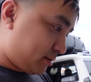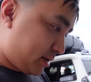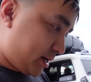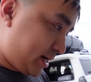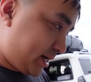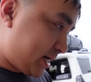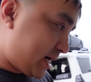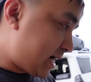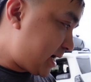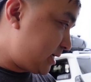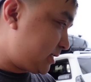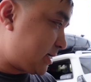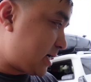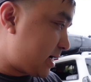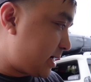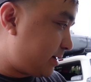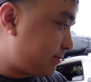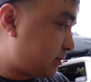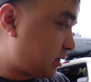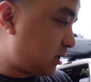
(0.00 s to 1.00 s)
All right, guys,
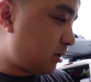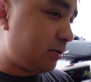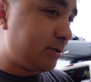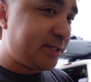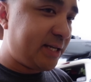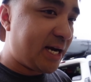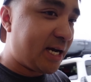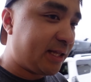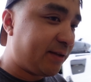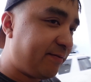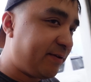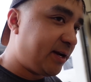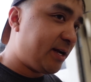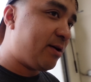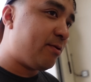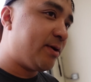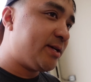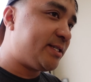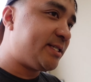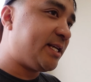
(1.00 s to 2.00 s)
I am closing out the video.
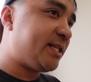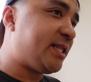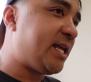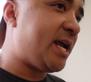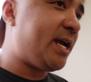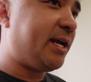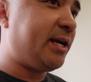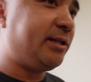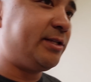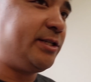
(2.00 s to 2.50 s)
I want to say thank you